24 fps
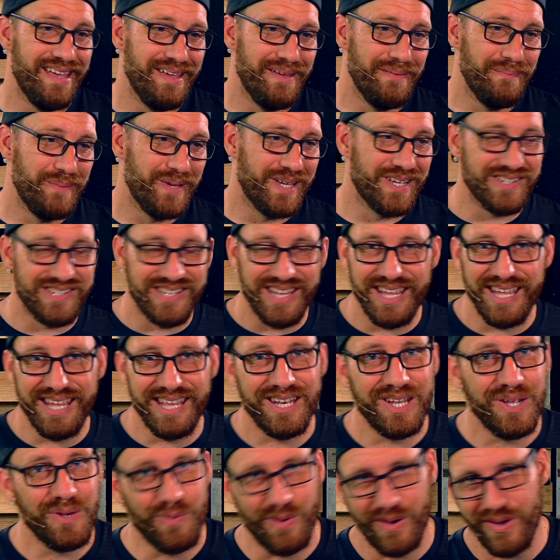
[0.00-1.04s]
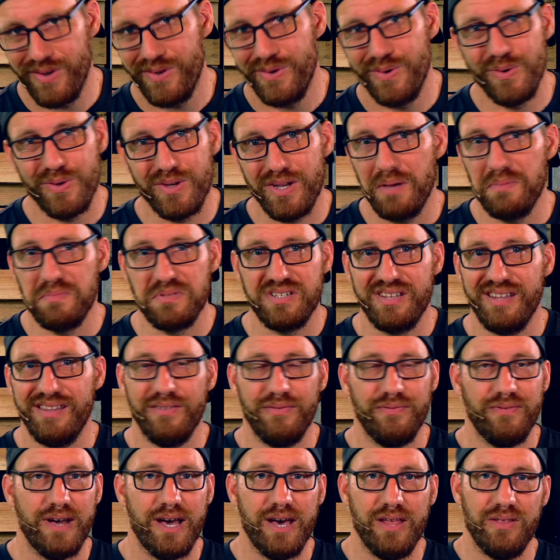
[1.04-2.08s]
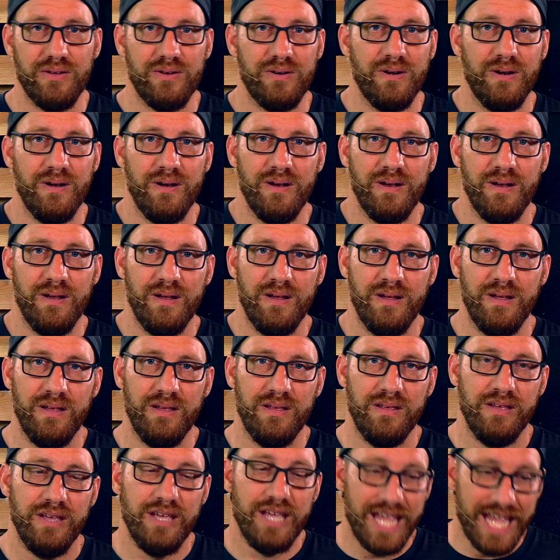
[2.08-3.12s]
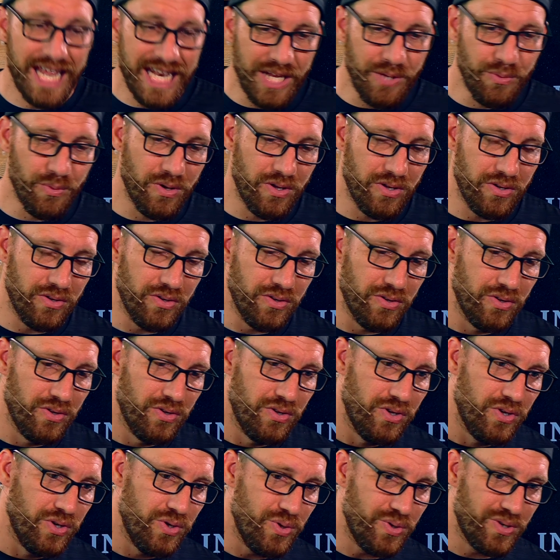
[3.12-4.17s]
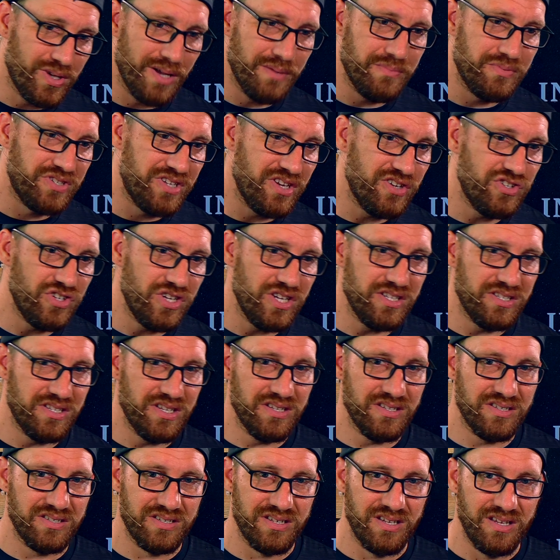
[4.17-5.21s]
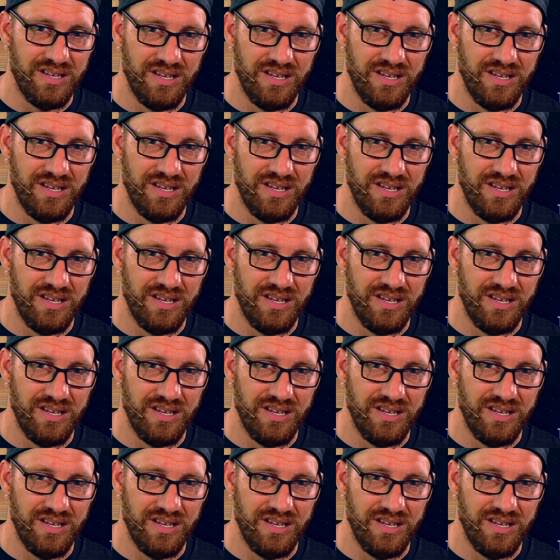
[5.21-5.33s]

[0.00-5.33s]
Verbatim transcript: because anyone who comes to the Father, anyone who comes to Jesus,